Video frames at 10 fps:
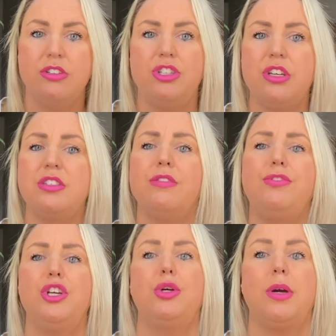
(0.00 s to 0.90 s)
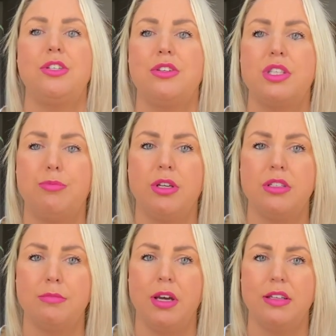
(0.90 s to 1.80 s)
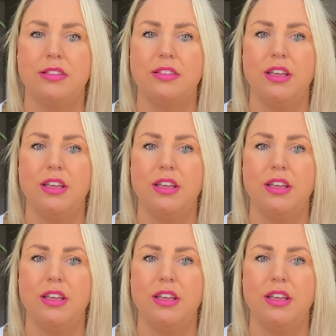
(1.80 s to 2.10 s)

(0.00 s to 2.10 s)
Just a few questions spring to mind.